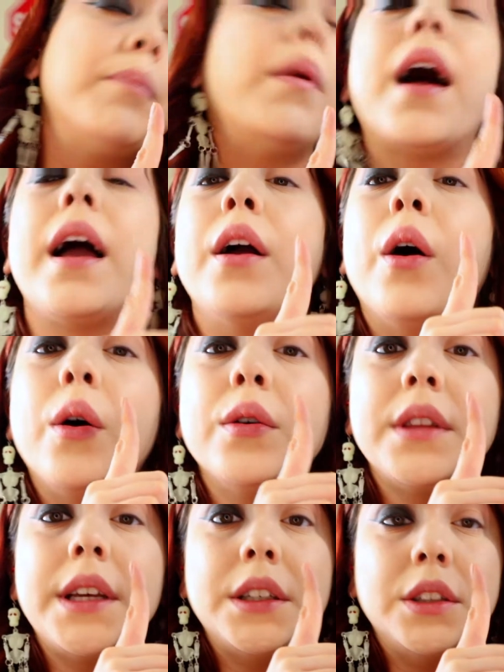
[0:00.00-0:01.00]
by
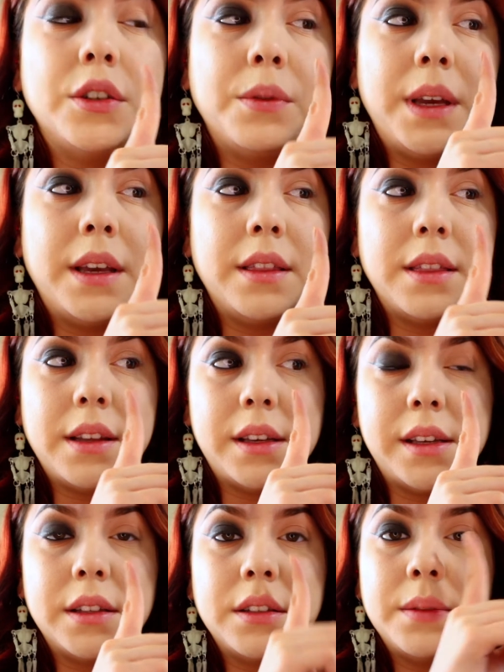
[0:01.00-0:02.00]
only doing
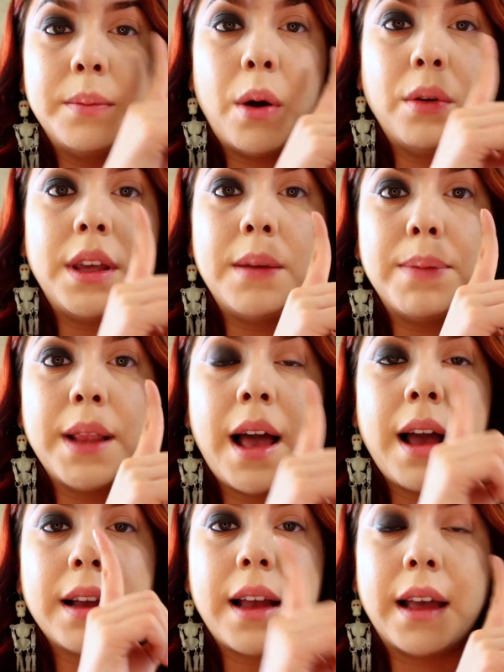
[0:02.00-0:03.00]
the smoky
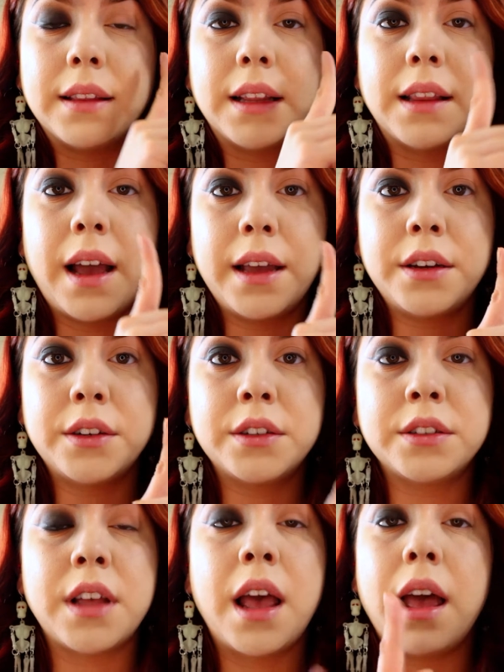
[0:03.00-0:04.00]
black and the
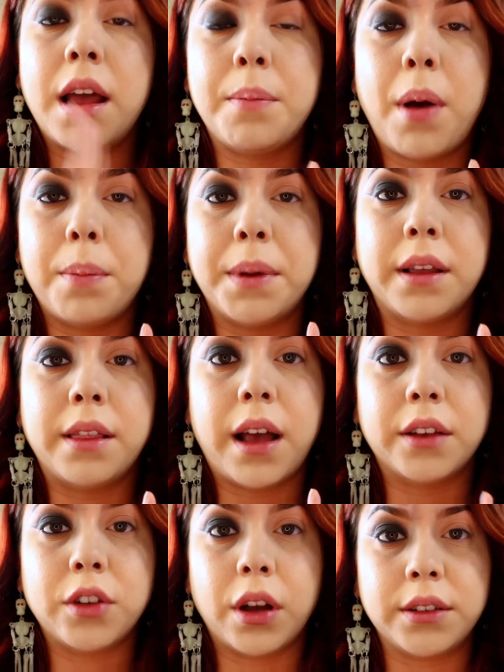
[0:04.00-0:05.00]
liners and popping a
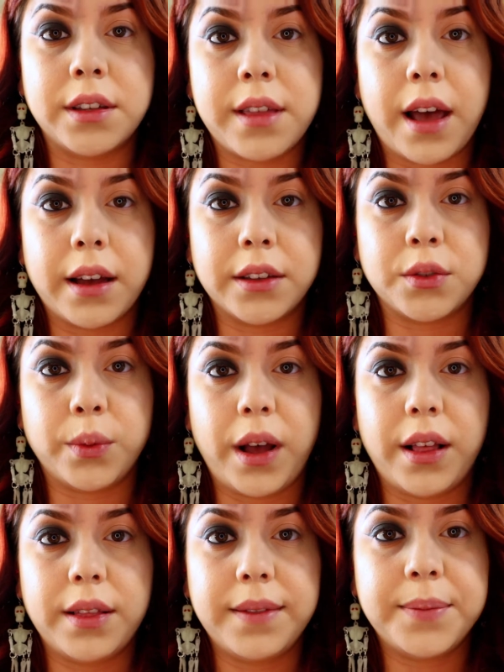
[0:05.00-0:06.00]
lash onto that as
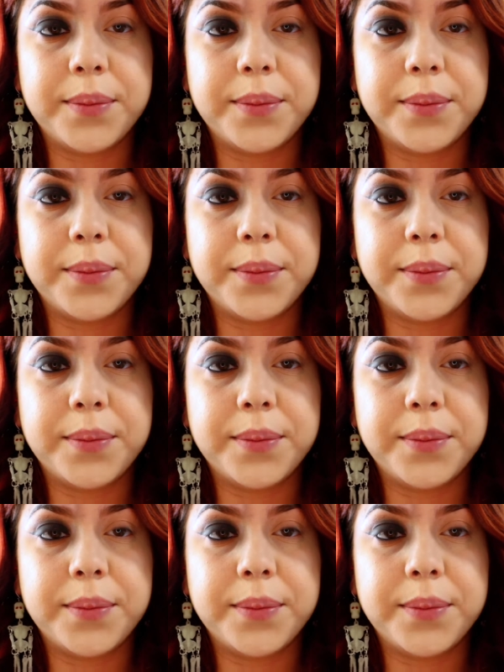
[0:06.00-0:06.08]
well.